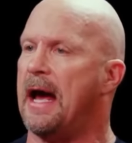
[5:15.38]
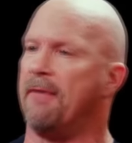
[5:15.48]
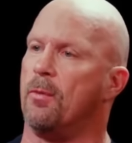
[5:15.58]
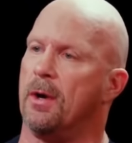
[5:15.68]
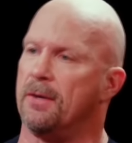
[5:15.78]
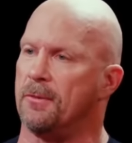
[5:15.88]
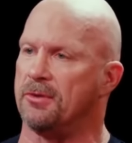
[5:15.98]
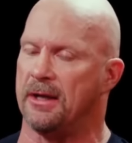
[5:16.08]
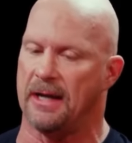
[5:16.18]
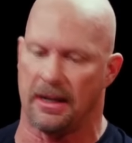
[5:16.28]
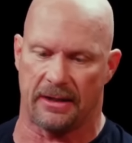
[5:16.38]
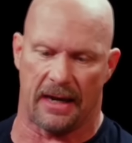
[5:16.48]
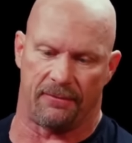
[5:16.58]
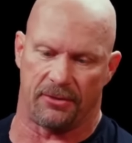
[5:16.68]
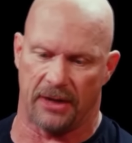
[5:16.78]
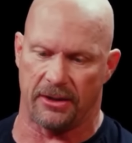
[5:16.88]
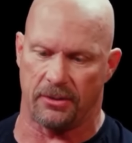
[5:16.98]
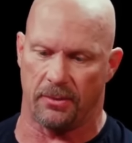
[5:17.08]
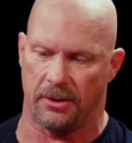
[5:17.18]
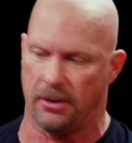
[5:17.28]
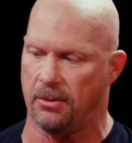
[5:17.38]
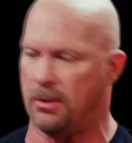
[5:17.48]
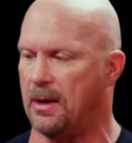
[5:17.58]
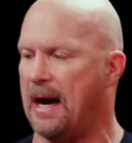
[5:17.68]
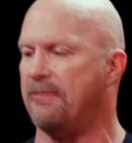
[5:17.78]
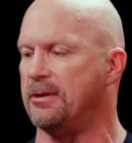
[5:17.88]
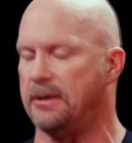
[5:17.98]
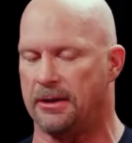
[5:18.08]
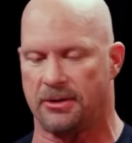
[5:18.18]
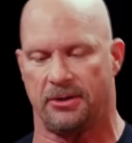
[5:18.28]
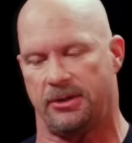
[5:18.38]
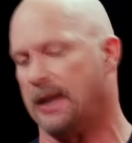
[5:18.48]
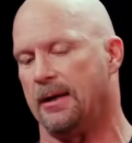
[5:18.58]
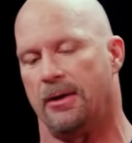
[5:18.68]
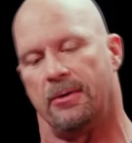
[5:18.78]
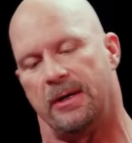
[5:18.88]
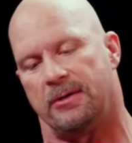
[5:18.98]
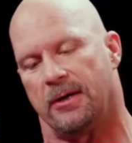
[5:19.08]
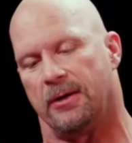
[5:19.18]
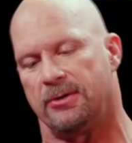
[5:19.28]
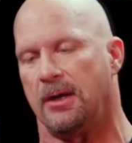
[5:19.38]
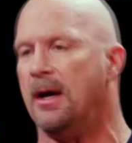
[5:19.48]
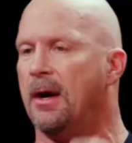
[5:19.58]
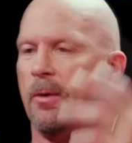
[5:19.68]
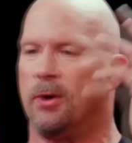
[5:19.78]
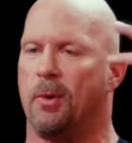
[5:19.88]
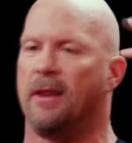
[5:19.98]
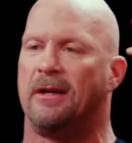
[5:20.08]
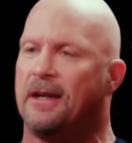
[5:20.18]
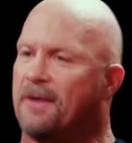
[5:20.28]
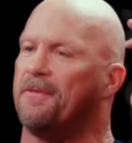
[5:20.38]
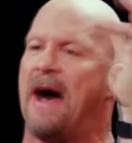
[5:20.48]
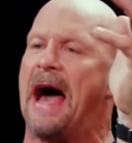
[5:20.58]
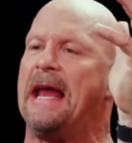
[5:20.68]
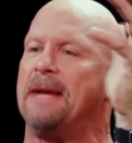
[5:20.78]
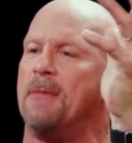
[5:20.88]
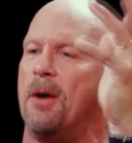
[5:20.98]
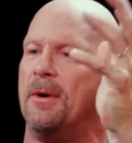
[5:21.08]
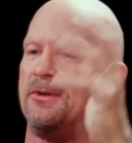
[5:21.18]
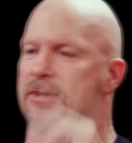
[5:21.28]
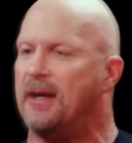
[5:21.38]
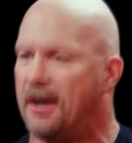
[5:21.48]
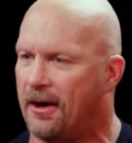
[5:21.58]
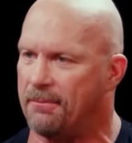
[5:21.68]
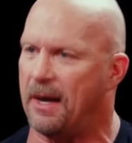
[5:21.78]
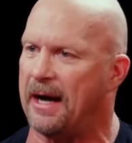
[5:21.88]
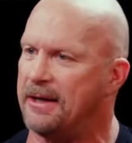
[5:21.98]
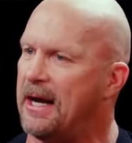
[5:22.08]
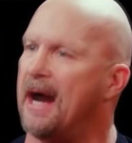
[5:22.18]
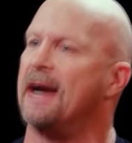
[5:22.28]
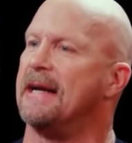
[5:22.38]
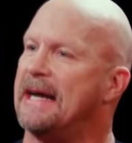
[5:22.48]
have a wonderful sit-down conversation with you, who obviously does a shitload of research, was one of the defining moments of my entire